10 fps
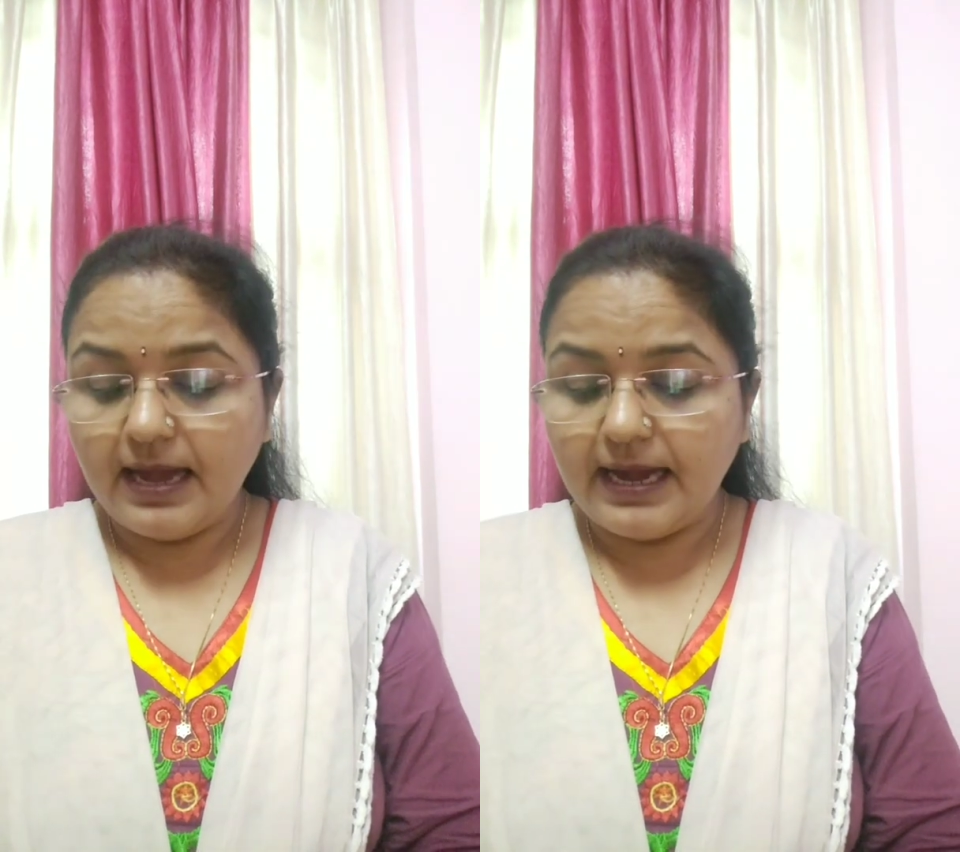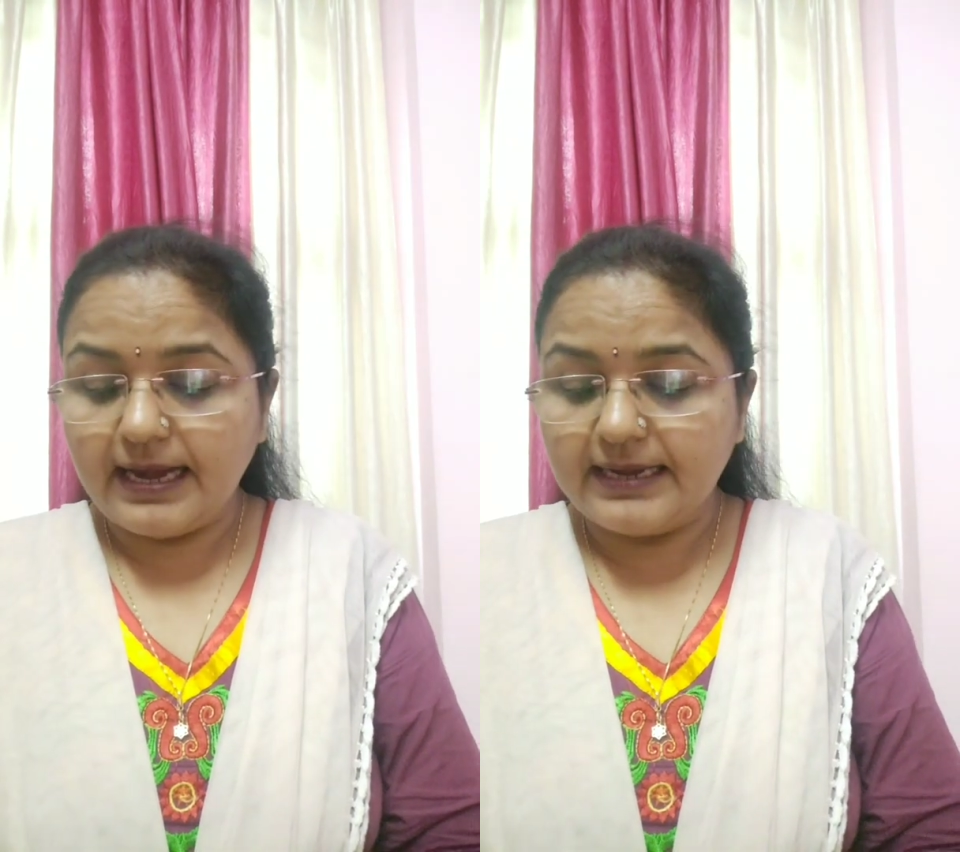
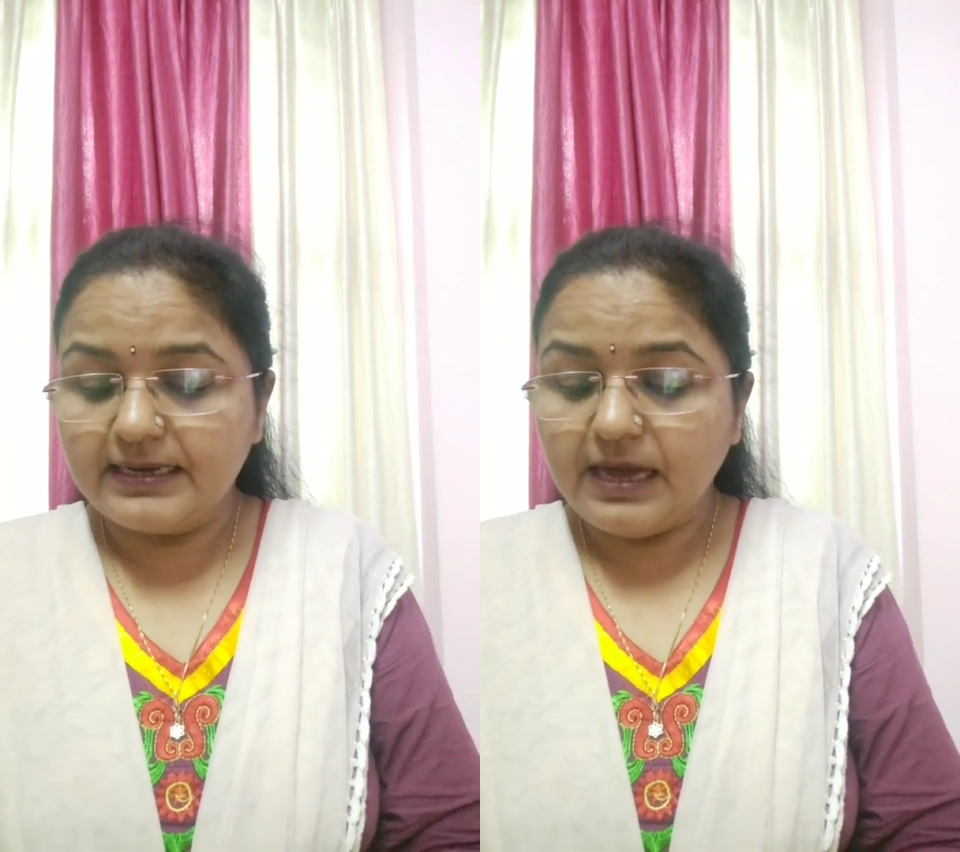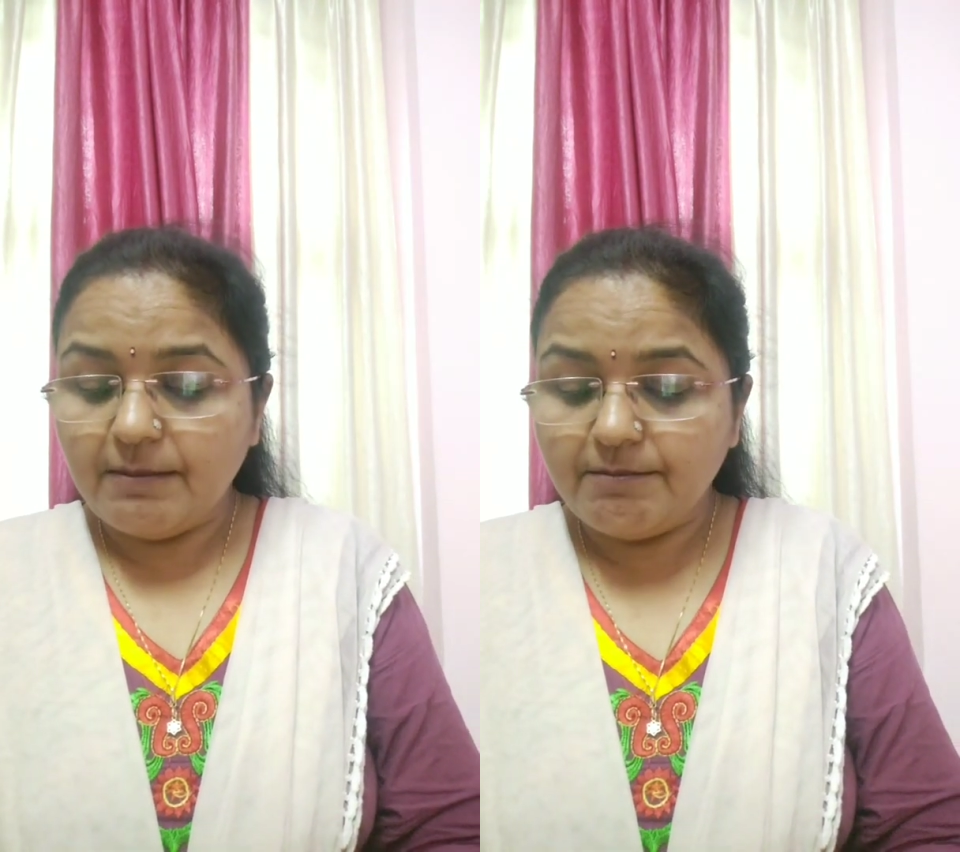
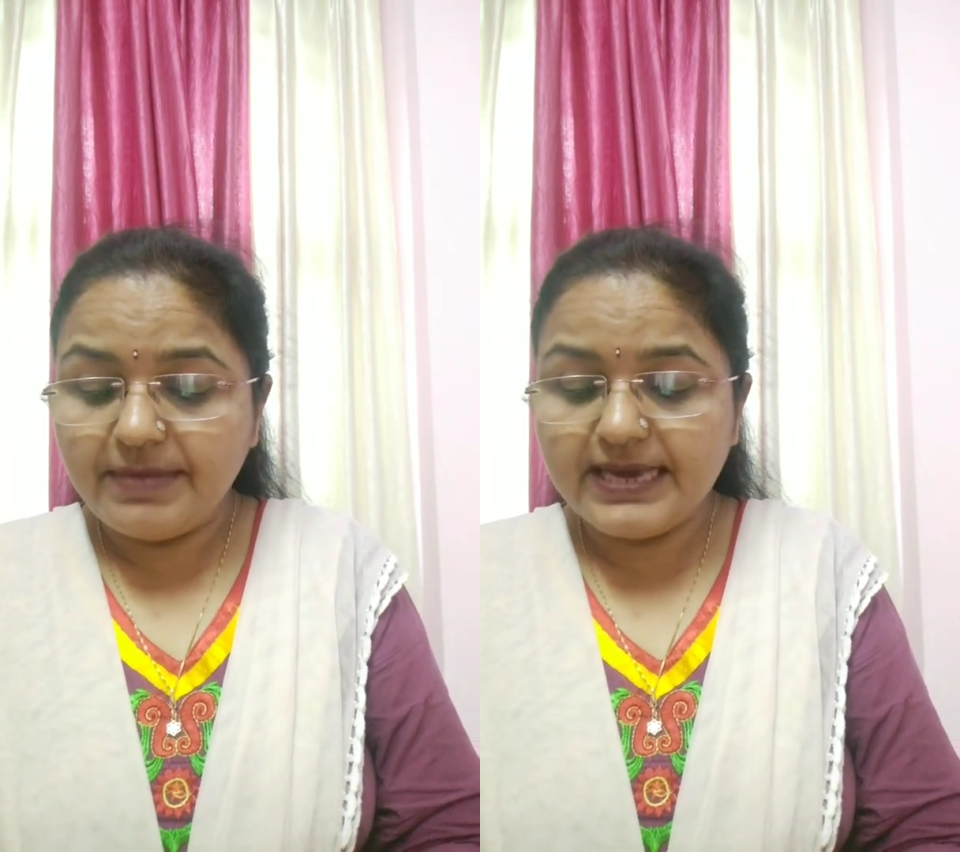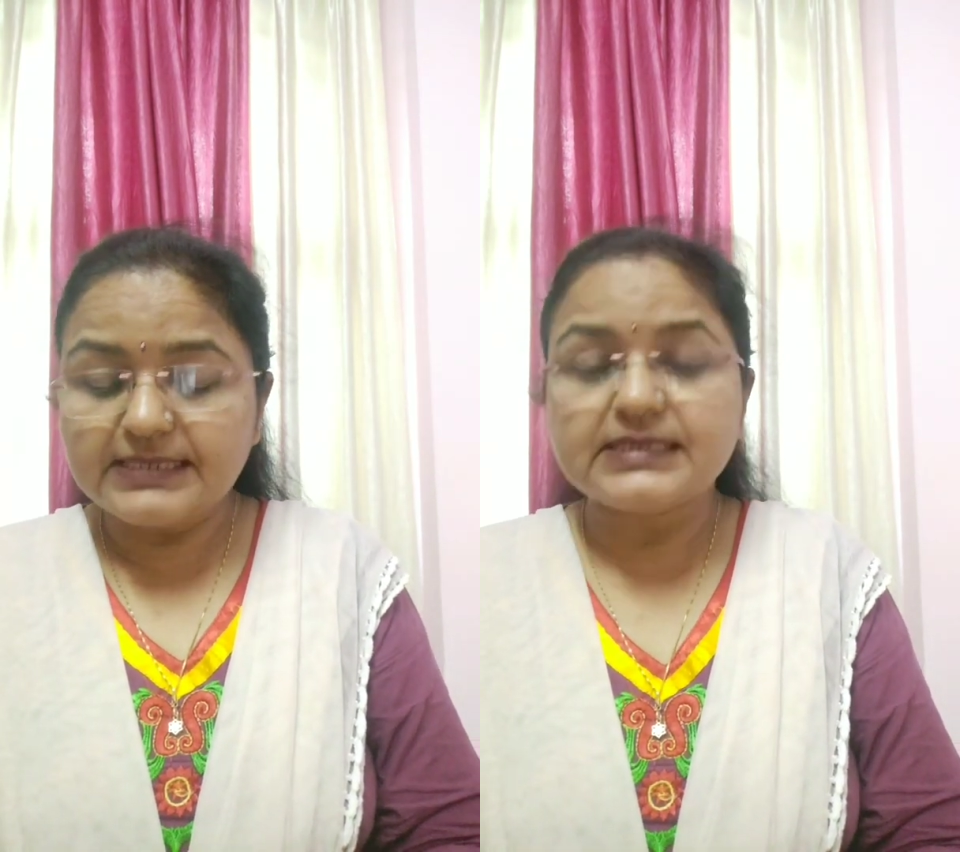and
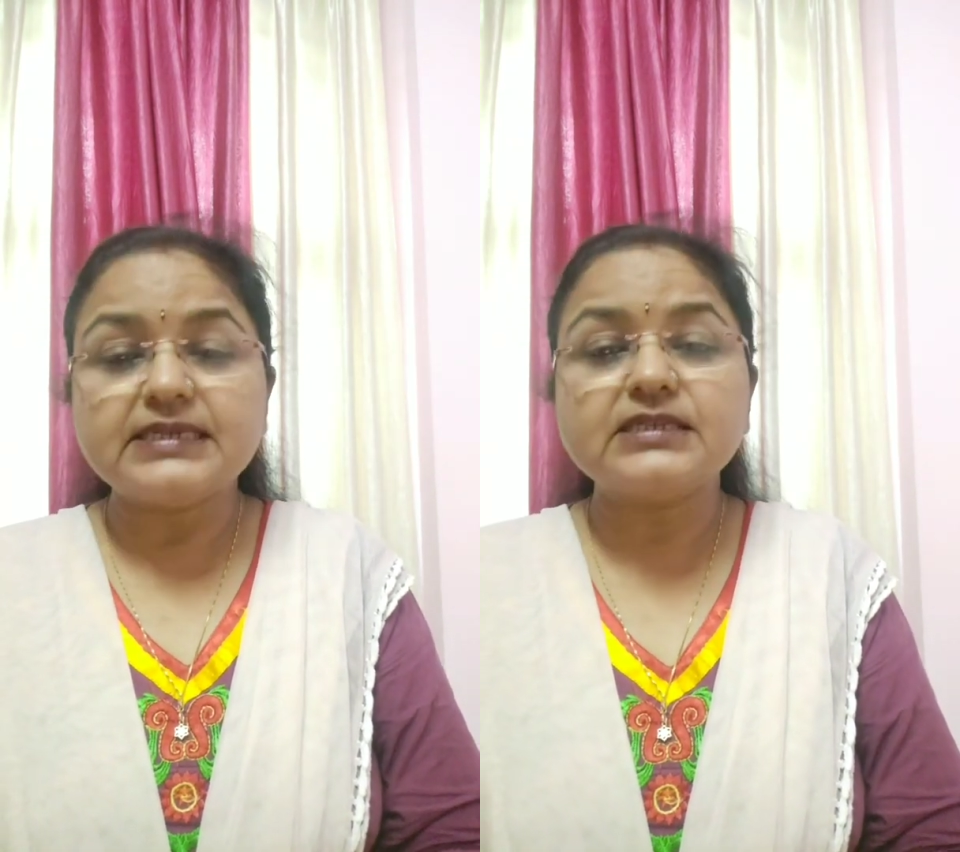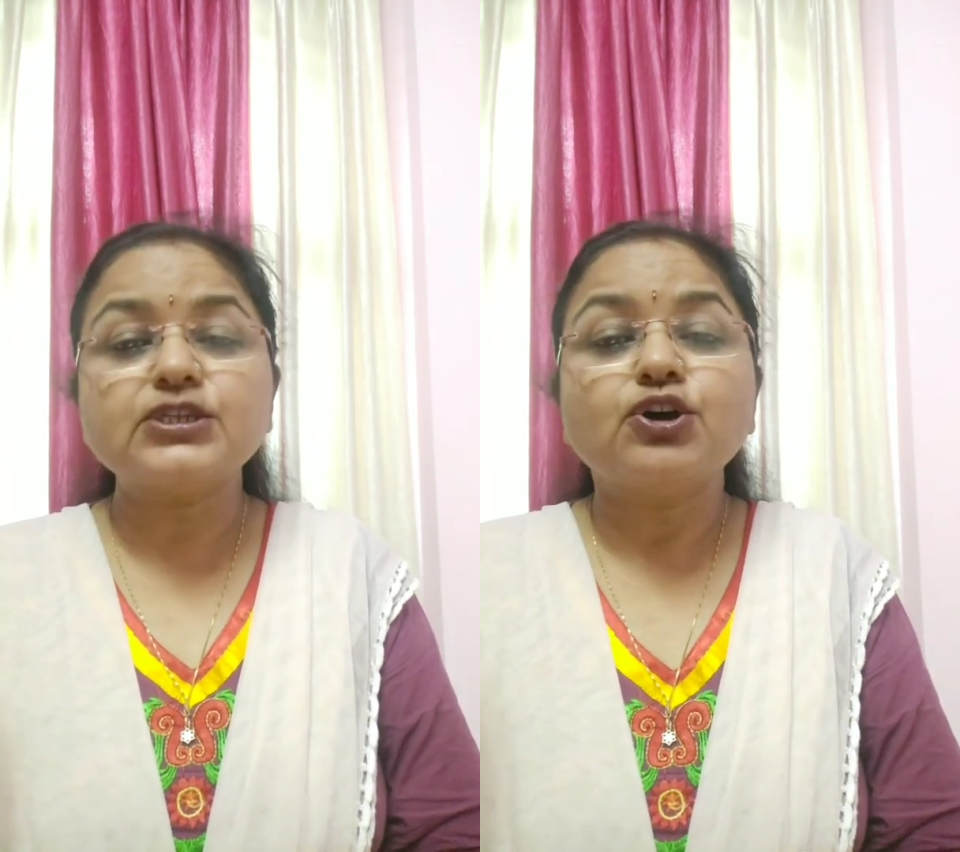makes
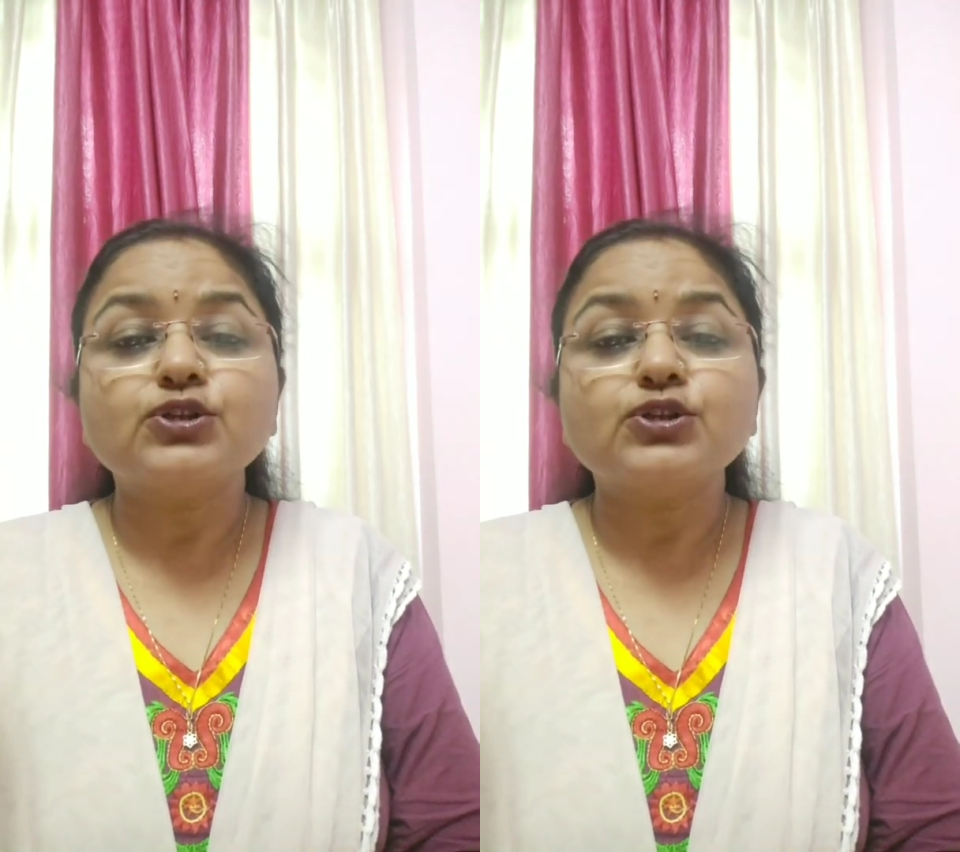it